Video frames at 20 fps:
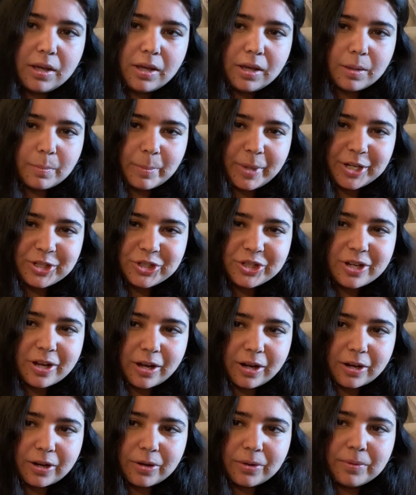by
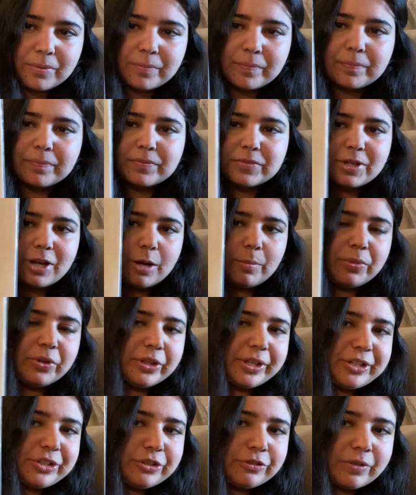Chicago,
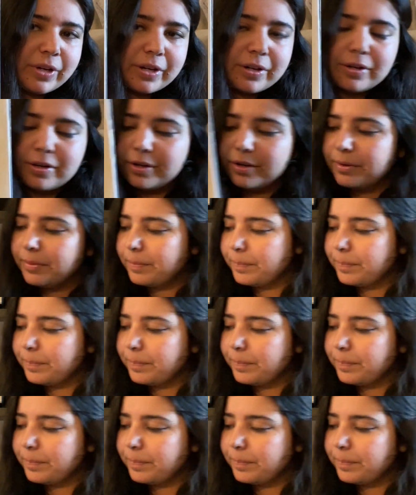compilation record.